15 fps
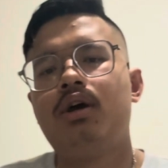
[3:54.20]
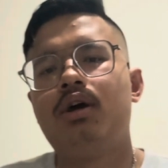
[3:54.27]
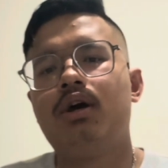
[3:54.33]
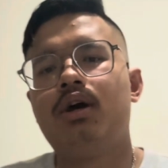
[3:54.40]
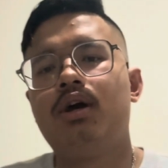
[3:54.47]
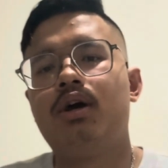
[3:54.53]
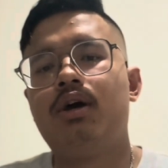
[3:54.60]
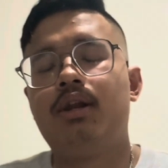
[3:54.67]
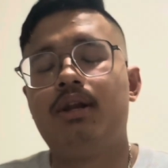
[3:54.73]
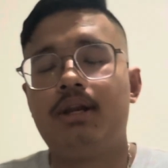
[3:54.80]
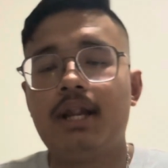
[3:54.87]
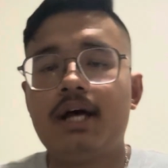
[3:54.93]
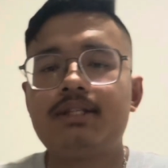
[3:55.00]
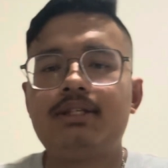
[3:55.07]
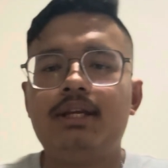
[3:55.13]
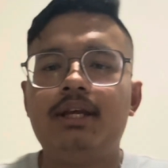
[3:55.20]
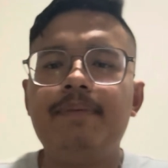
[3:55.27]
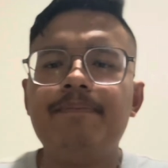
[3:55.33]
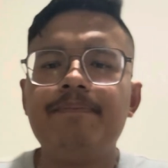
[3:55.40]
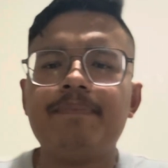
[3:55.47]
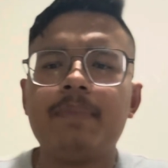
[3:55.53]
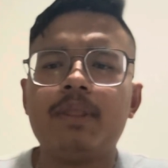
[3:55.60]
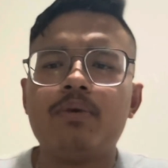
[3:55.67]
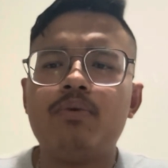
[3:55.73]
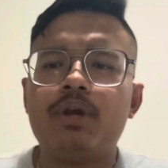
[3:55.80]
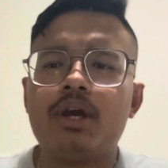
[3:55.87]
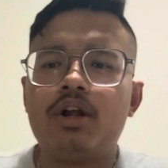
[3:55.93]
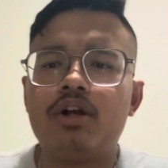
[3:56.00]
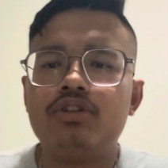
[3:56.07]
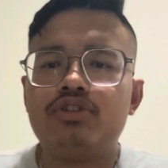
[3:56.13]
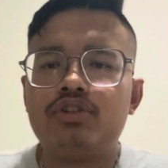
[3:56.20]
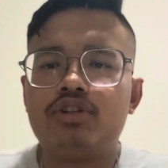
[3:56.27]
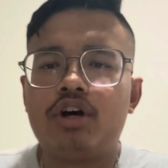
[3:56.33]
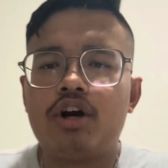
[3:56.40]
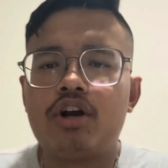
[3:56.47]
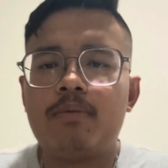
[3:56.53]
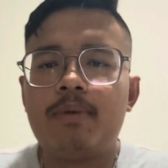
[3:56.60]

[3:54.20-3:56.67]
And lastly, we can also talk